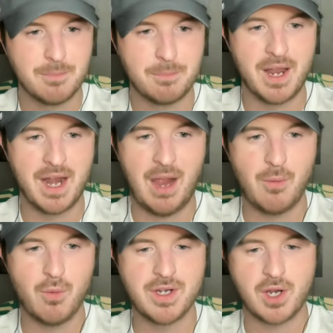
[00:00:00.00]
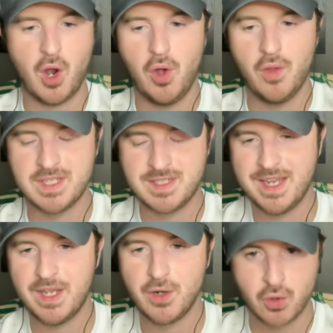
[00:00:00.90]
but I wouldn't call this
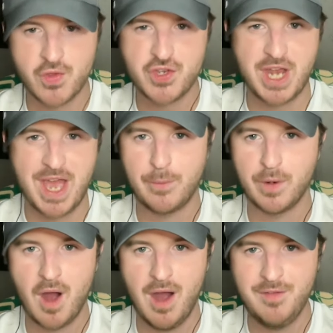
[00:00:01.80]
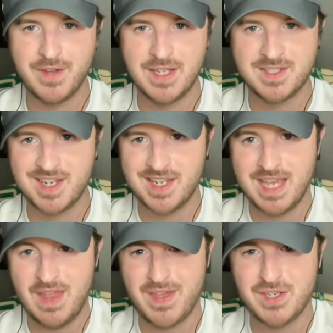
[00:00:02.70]
like an earth-shattering offense. And
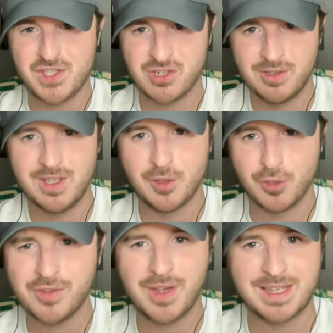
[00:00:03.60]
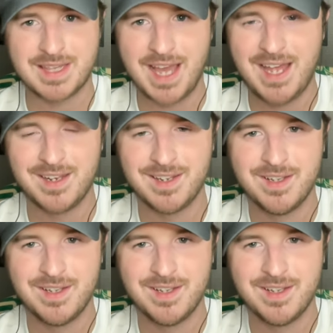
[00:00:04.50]
yet they certainly looked like that.